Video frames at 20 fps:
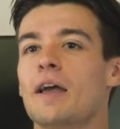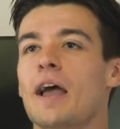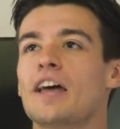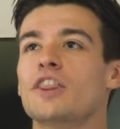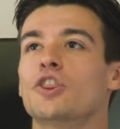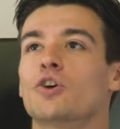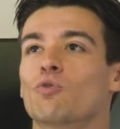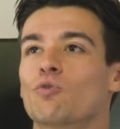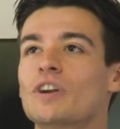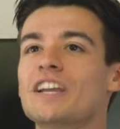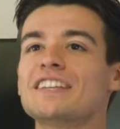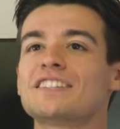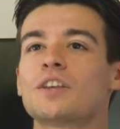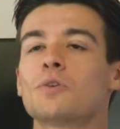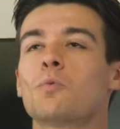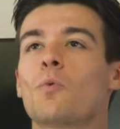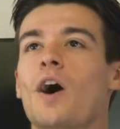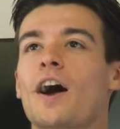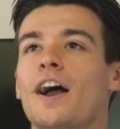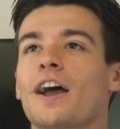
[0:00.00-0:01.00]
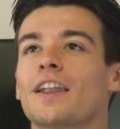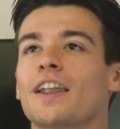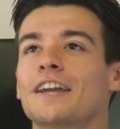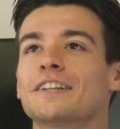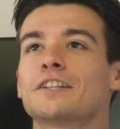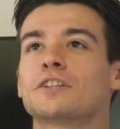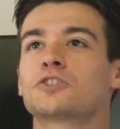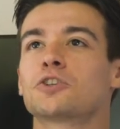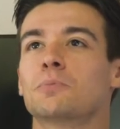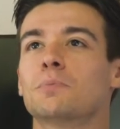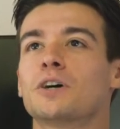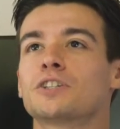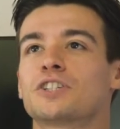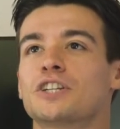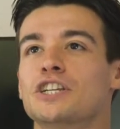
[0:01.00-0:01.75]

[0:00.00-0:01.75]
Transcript: and, and, the reason why I liked it so much